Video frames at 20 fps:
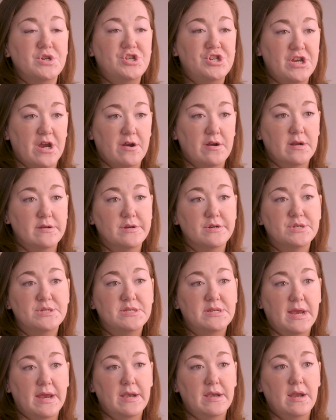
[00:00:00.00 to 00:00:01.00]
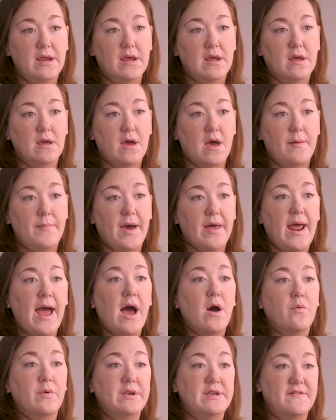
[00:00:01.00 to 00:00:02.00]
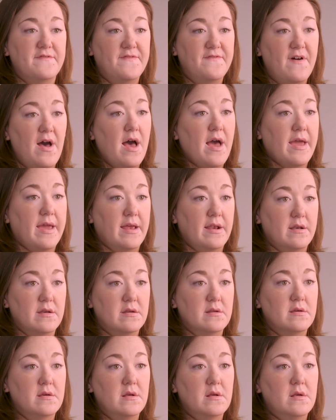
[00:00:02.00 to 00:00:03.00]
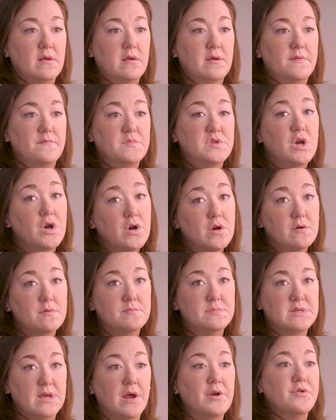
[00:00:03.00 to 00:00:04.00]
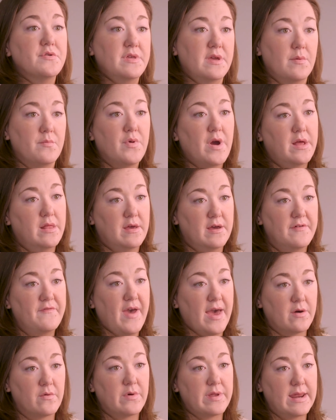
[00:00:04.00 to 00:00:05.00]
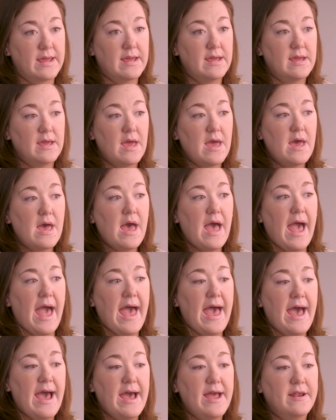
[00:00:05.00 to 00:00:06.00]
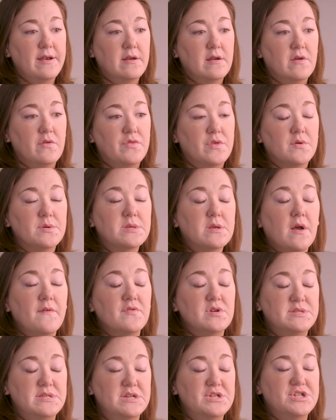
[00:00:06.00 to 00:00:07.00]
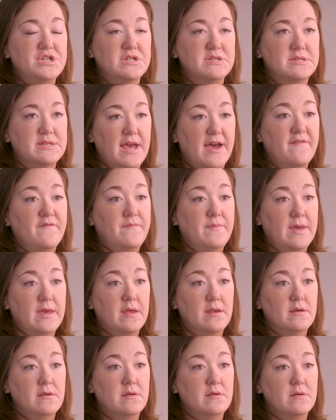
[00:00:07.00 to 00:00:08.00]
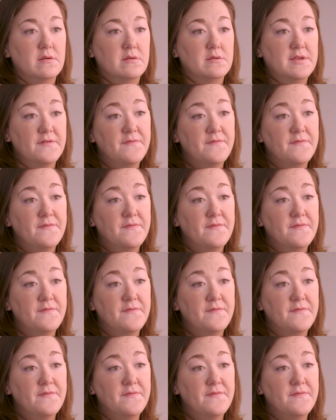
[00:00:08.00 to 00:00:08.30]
a shared understanding about how we define terms under the umbrella of equity. And those conversations have been